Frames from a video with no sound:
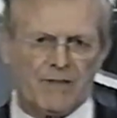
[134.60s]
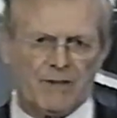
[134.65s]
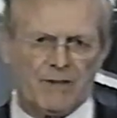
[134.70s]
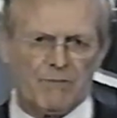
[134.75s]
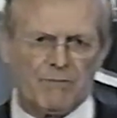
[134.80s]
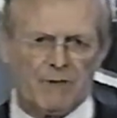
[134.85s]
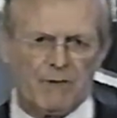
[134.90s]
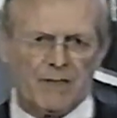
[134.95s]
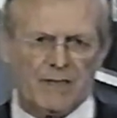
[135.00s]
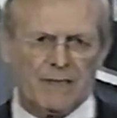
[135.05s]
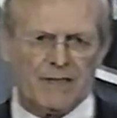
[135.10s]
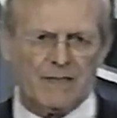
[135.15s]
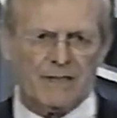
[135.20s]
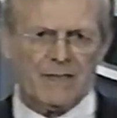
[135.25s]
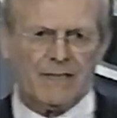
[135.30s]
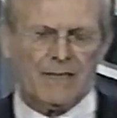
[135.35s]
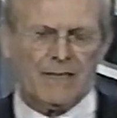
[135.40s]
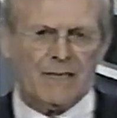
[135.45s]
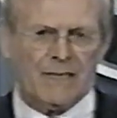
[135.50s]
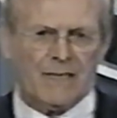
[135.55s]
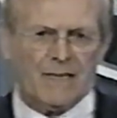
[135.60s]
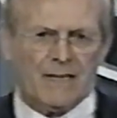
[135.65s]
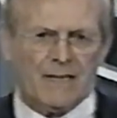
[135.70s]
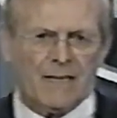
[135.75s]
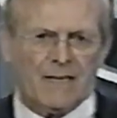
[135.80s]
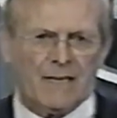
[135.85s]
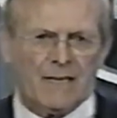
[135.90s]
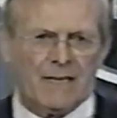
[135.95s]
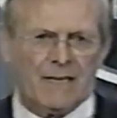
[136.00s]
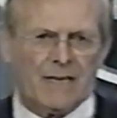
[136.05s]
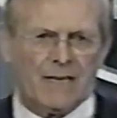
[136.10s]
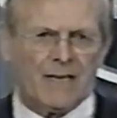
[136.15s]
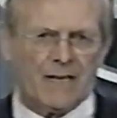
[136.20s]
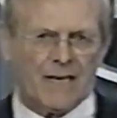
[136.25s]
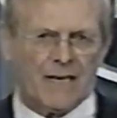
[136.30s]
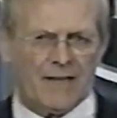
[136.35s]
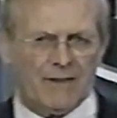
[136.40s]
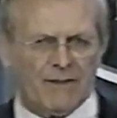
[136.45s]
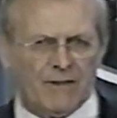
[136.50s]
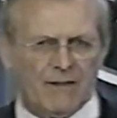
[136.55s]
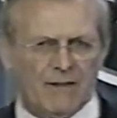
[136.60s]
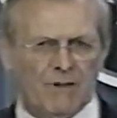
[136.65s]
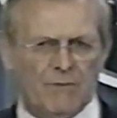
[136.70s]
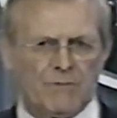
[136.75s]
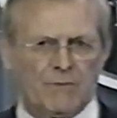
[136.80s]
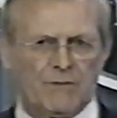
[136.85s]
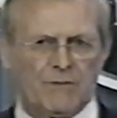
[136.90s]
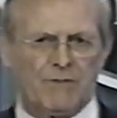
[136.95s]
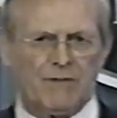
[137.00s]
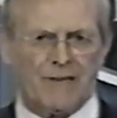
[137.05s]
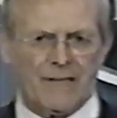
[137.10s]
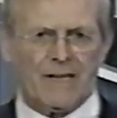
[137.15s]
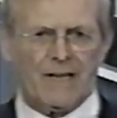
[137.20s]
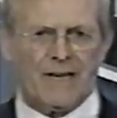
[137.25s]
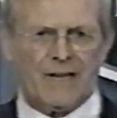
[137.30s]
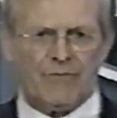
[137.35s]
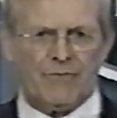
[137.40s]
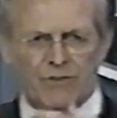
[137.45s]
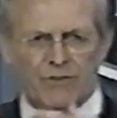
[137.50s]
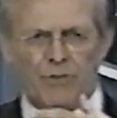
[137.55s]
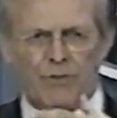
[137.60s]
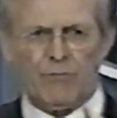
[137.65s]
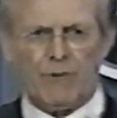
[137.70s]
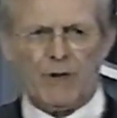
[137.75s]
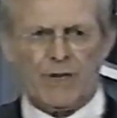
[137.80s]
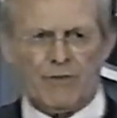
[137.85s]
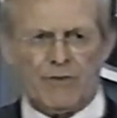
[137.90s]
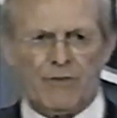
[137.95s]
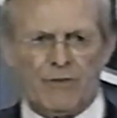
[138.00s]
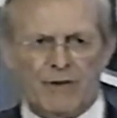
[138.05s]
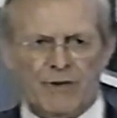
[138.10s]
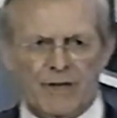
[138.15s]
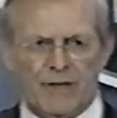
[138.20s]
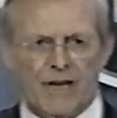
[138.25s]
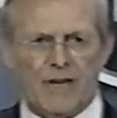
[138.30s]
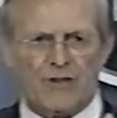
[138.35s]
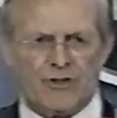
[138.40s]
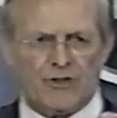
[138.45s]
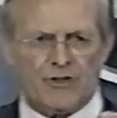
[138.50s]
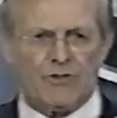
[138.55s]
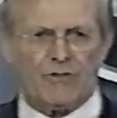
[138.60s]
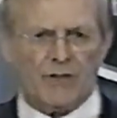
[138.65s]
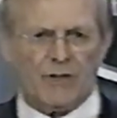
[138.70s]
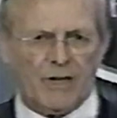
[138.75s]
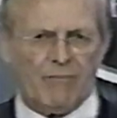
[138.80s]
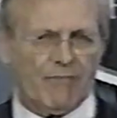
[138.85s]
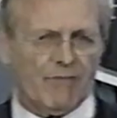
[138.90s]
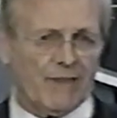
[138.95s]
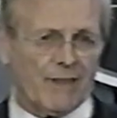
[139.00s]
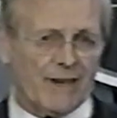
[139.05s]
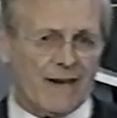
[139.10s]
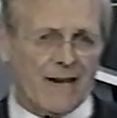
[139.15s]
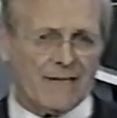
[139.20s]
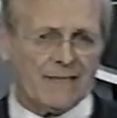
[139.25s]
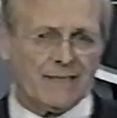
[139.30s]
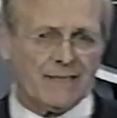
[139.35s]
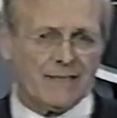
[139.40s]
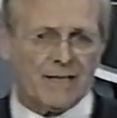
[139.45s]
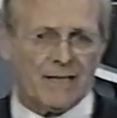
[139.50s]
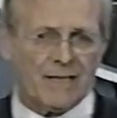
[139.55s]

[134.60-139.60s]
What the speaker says: or Tikrit, and the closer they got, the greater the danger of that.